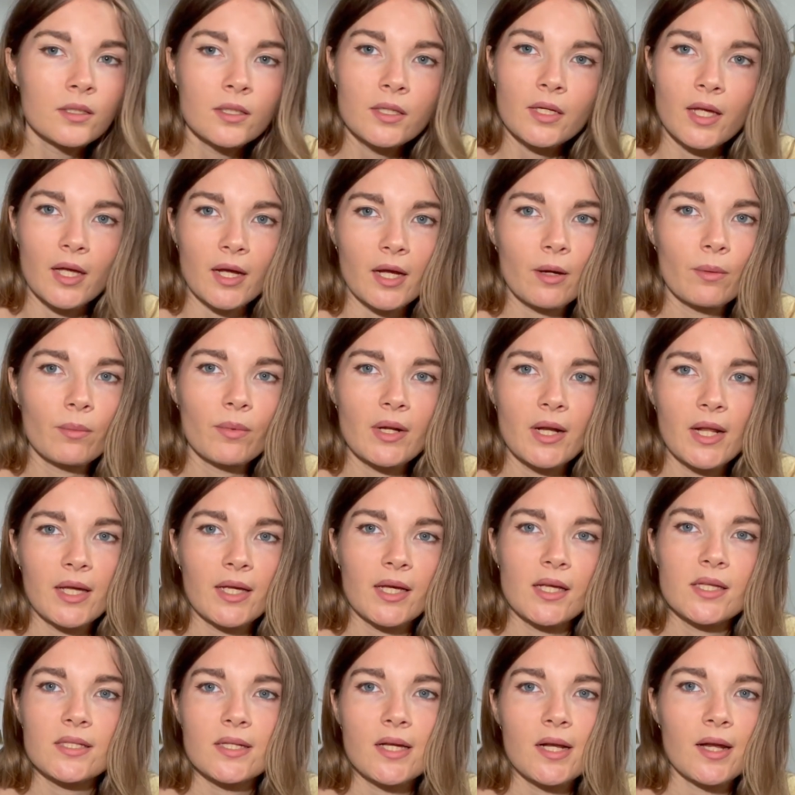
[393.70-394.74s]
yeah, like
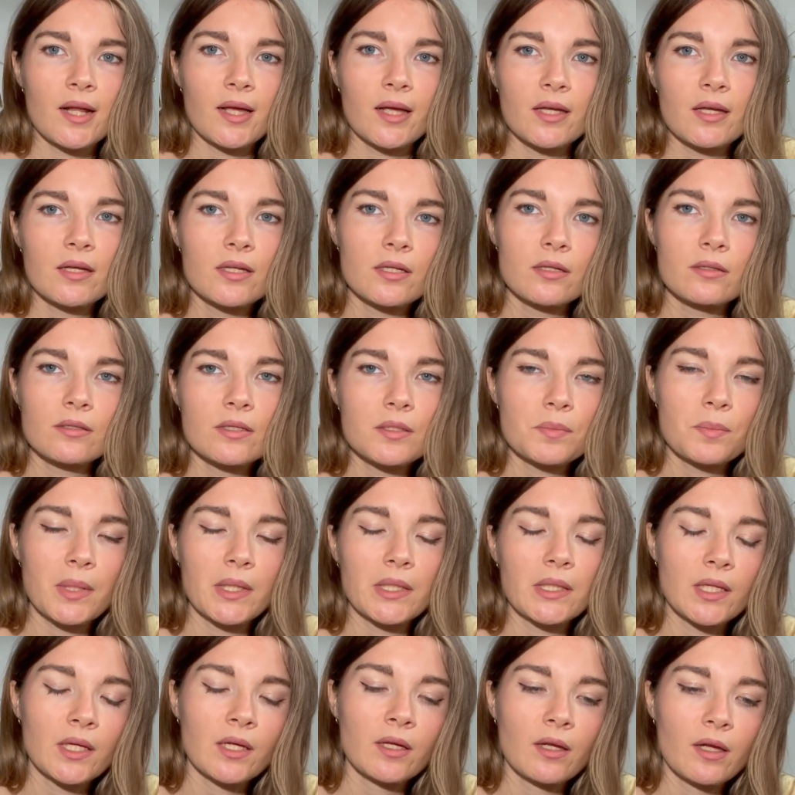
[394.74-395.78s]
I said, like
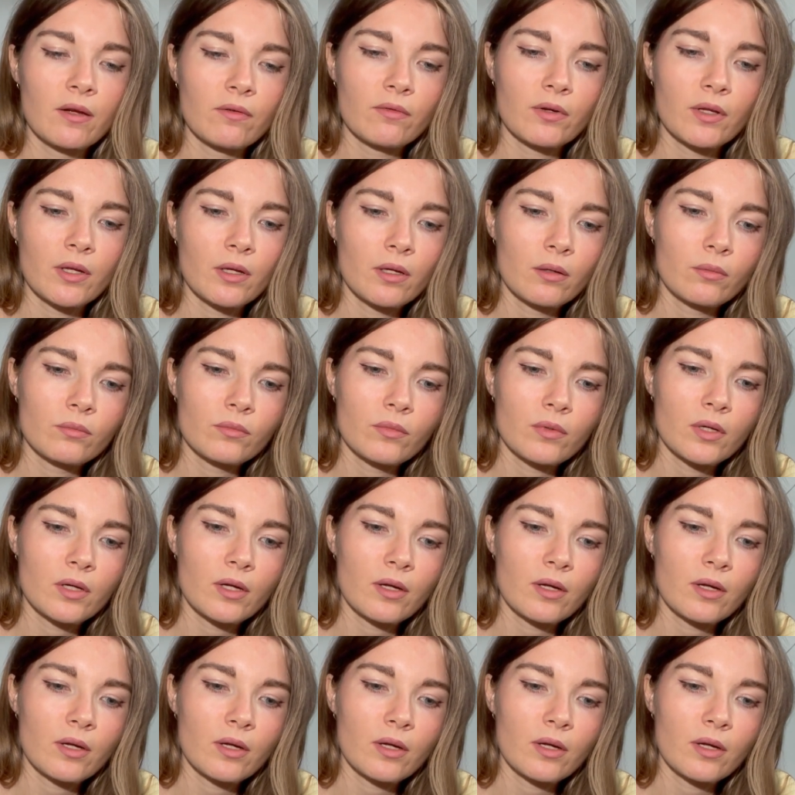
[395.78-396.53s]
spending everything